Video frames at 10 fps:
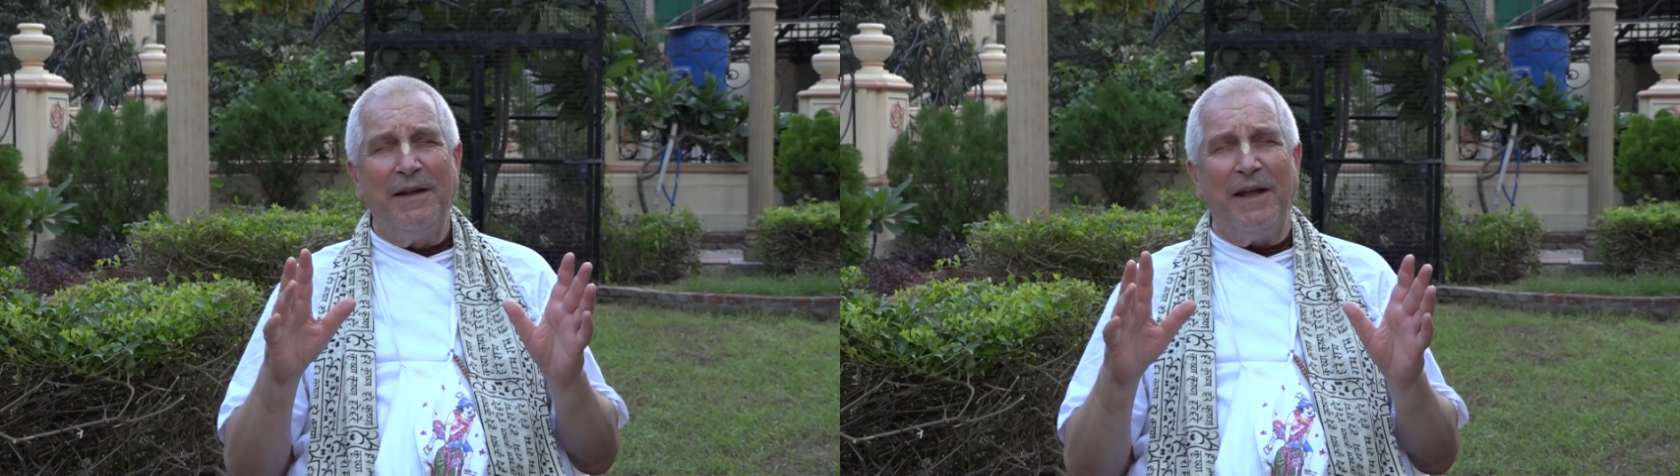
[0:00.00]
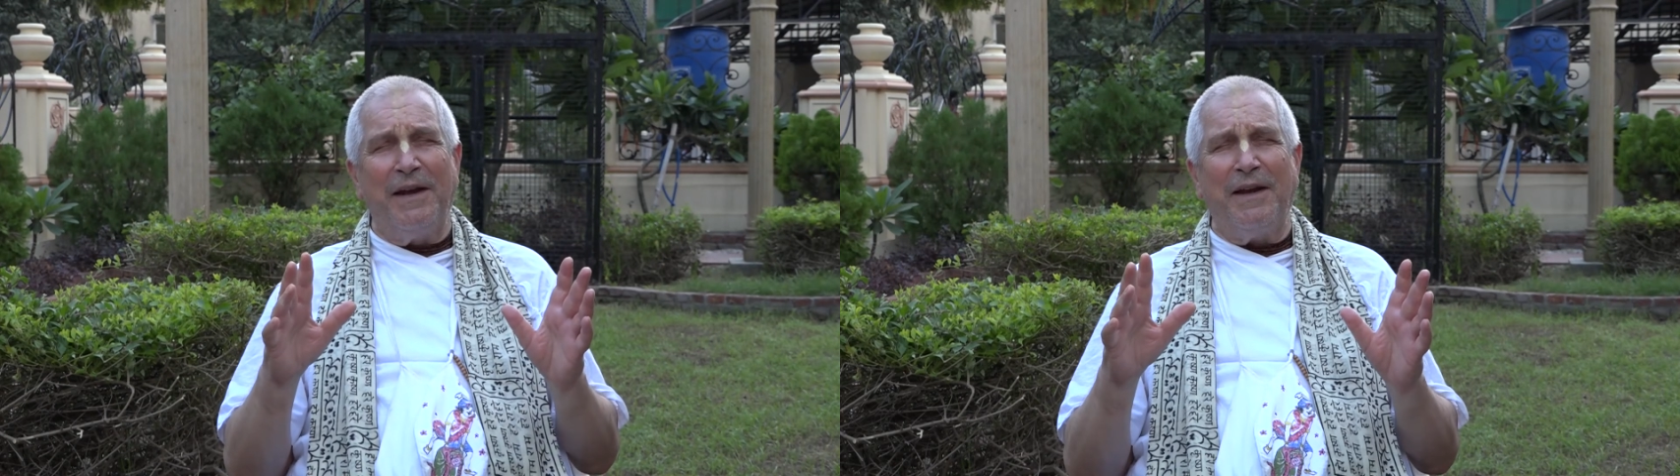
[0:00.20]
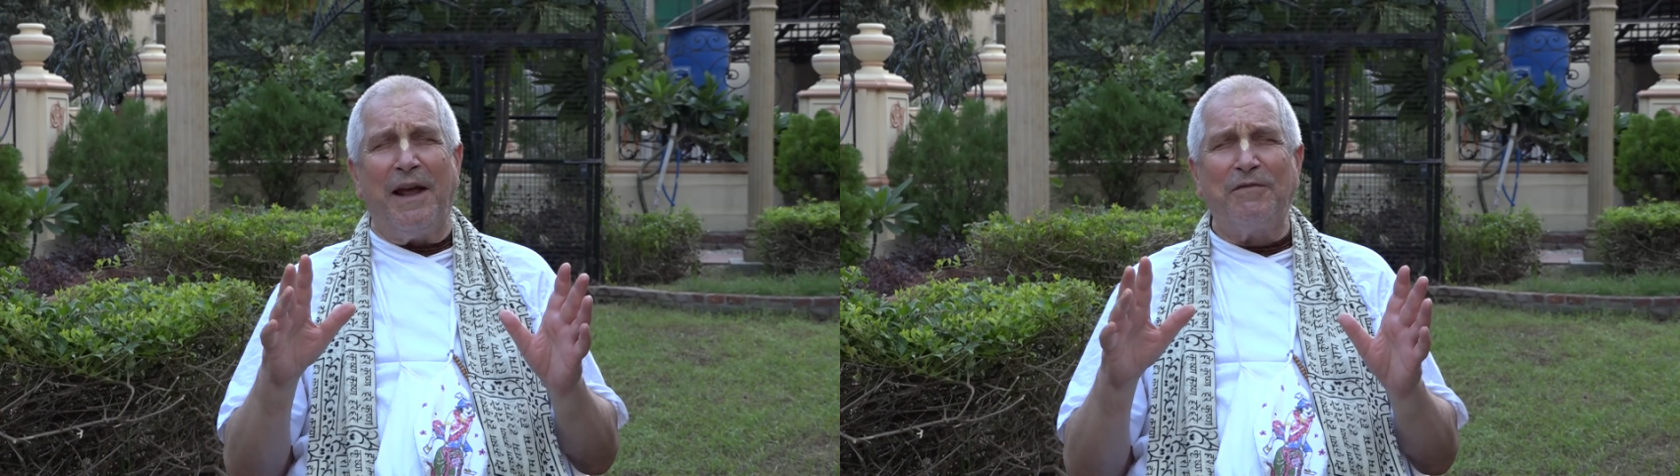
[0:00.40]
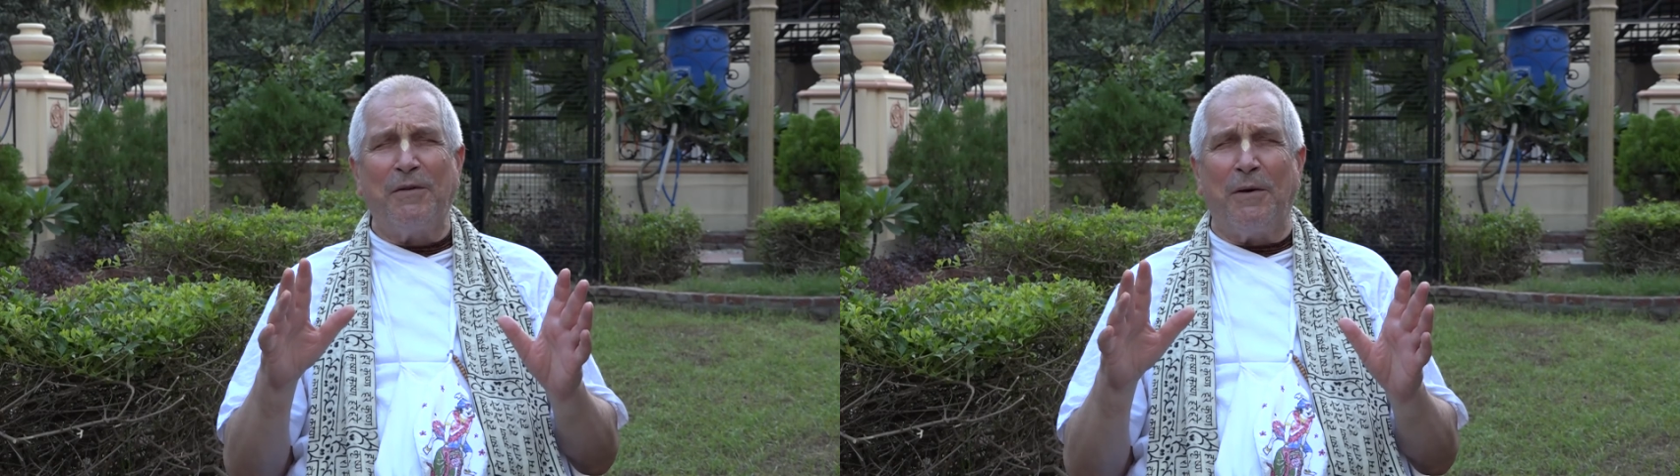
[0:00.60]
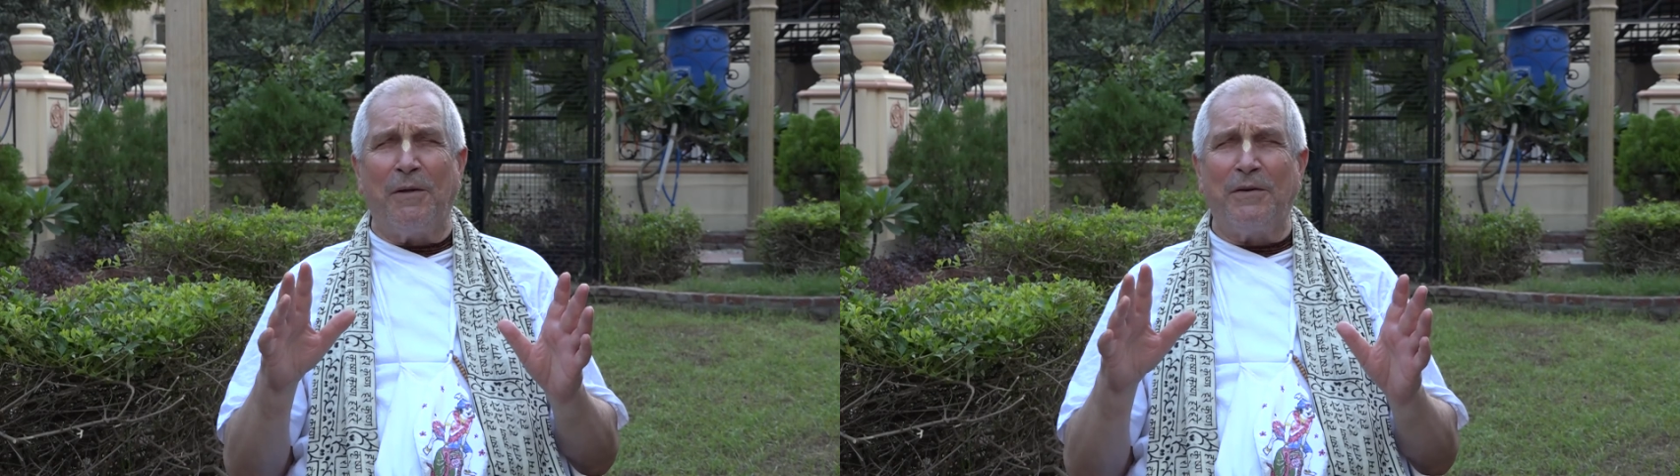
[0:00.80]
And
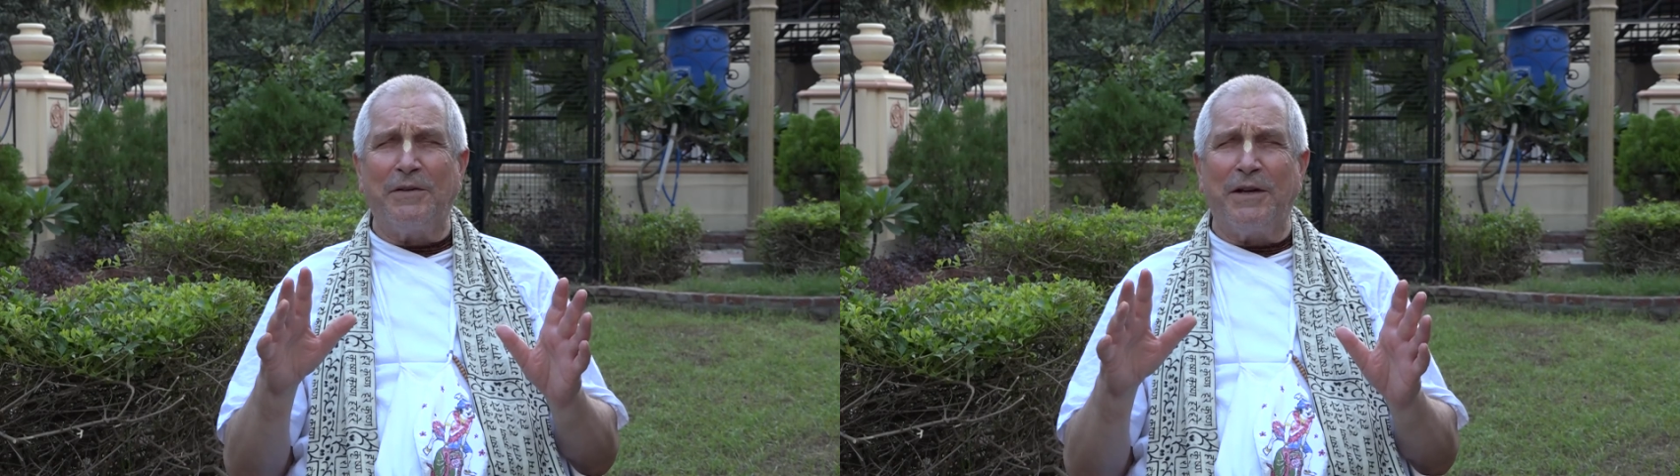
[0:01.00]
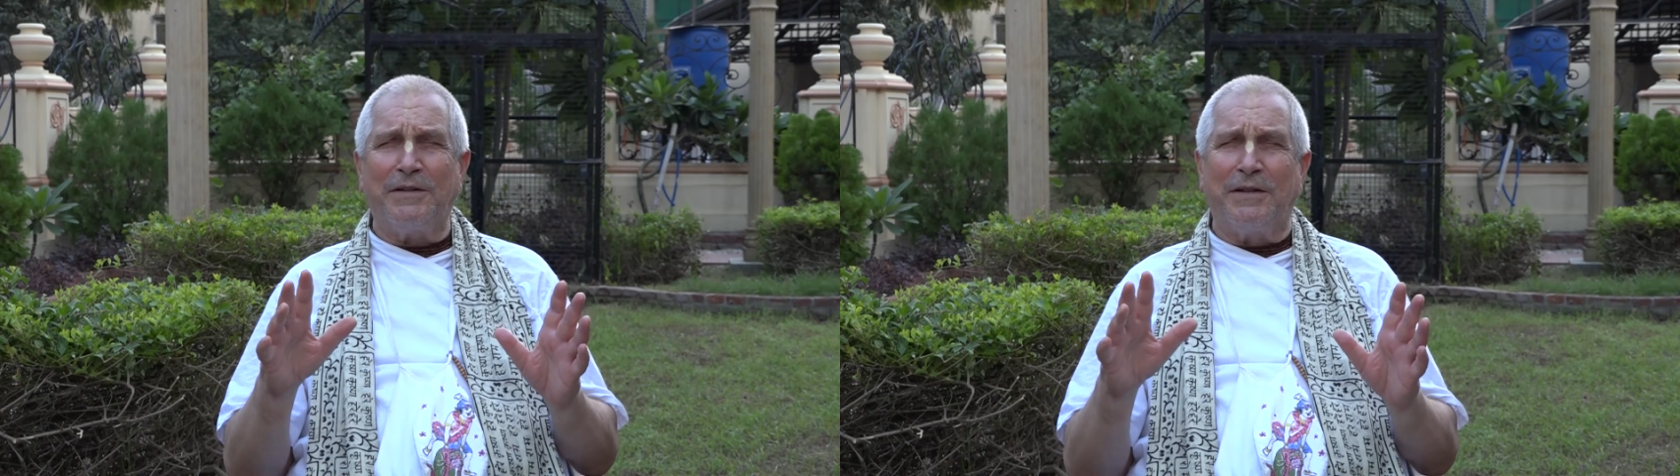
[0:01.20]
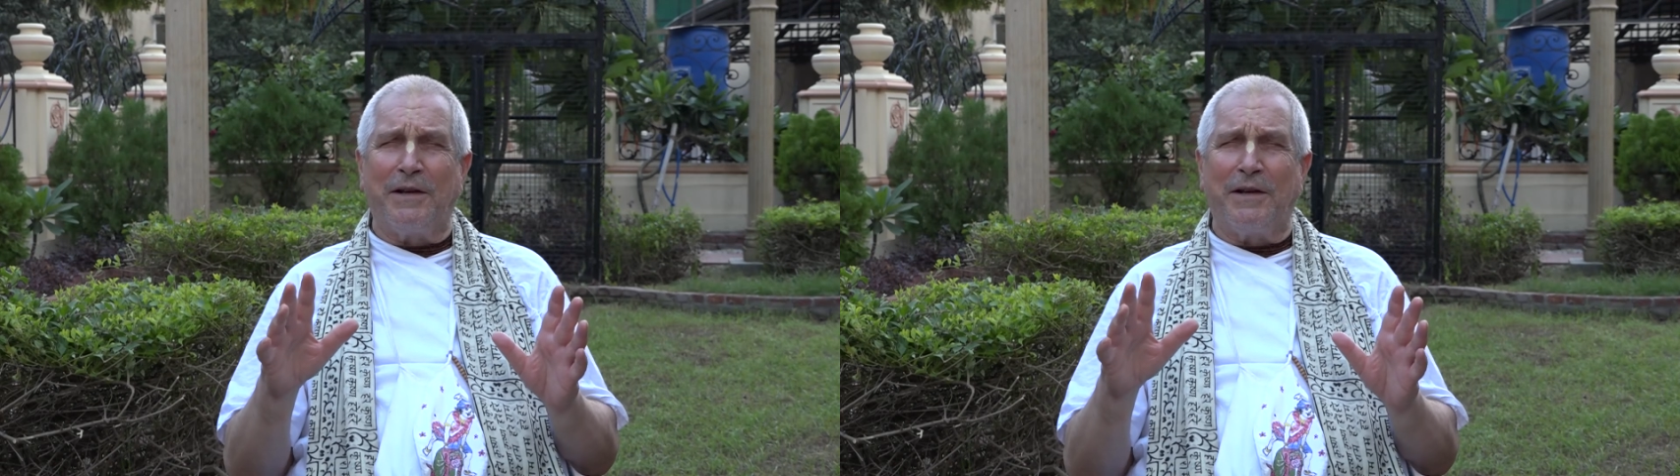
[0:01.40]
after all, they're just